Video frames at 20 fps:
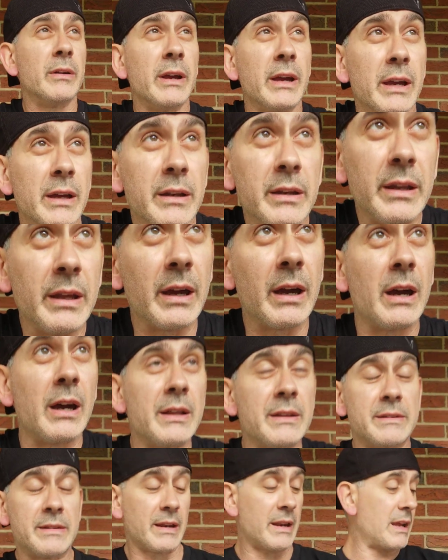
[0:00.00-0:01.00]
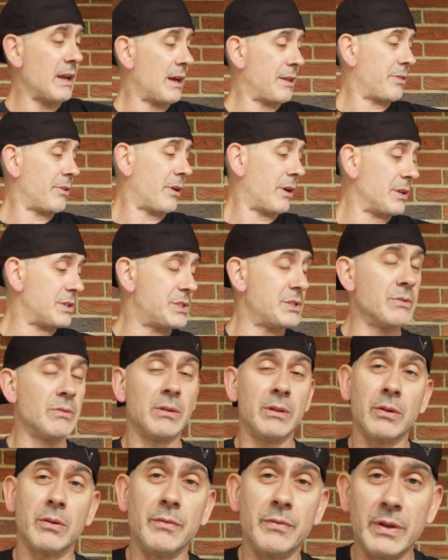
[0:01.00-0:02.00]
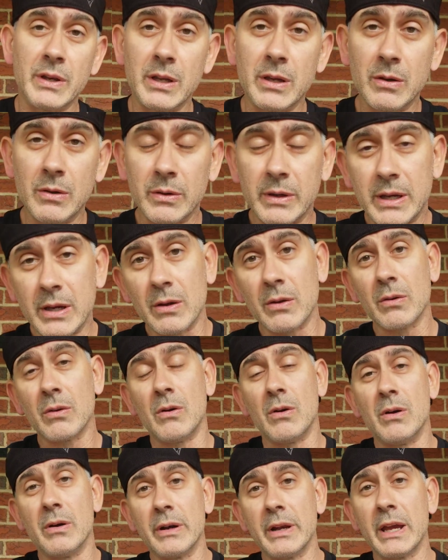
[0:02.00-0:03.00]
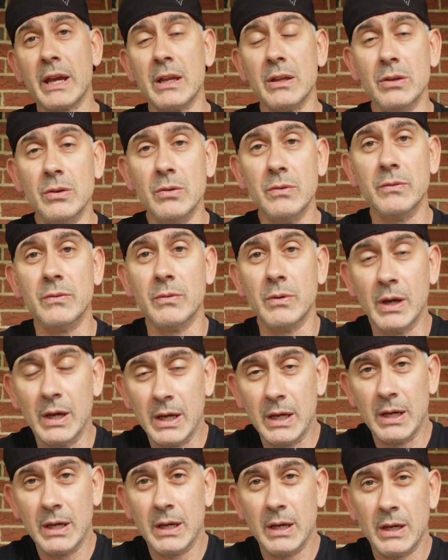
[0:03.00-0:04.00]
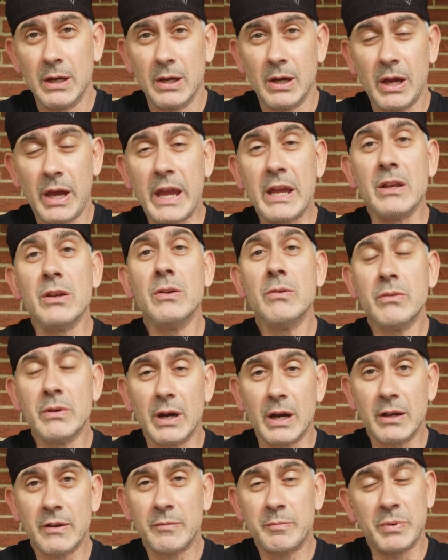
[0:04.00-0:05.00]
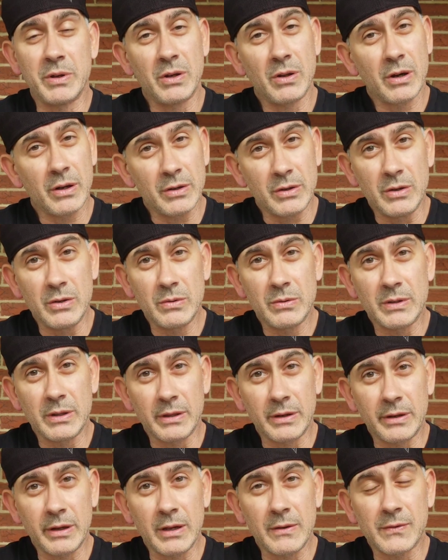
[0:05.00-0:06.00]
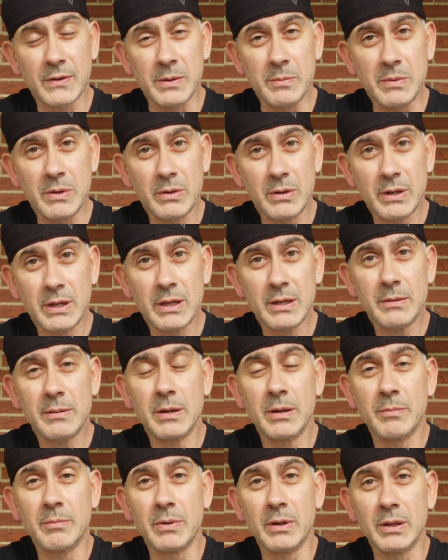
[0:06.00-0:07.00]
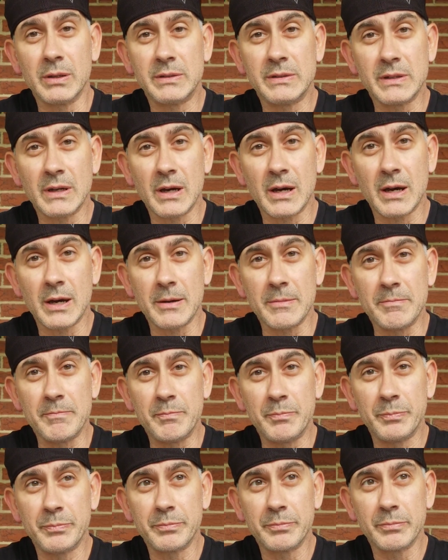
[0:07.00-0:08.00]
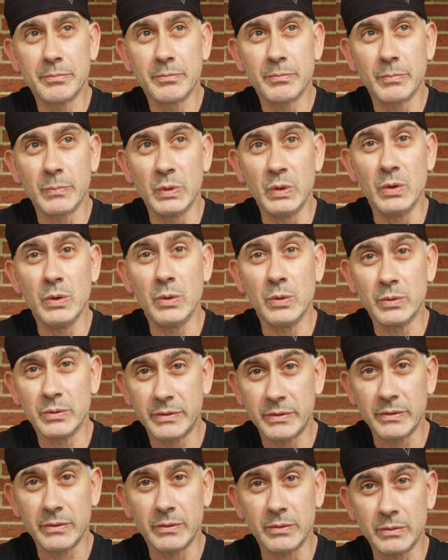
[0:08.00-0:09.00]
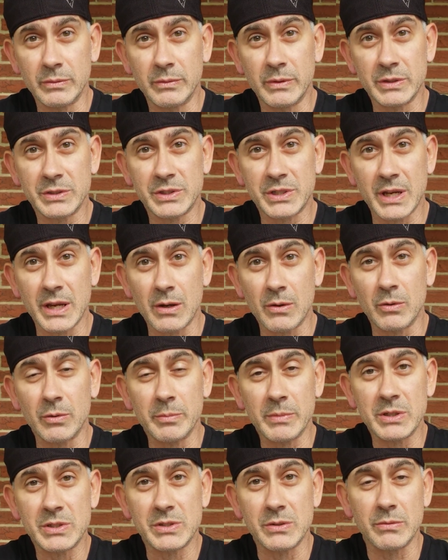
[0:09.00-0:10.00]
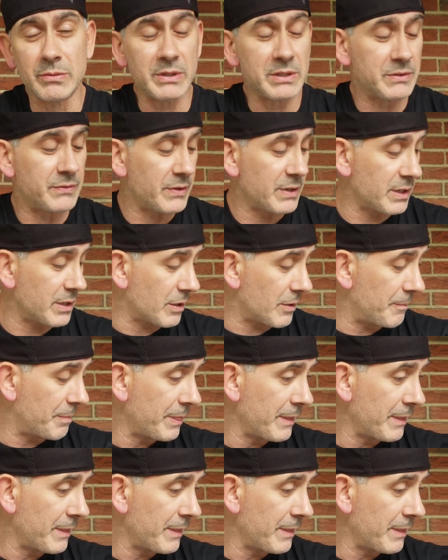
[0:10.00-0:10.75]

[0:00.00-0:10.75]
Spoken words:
And today I thought I'd shoot a little video here on a new knife, but not new to the knife community, but new to this channel and me shooting this video.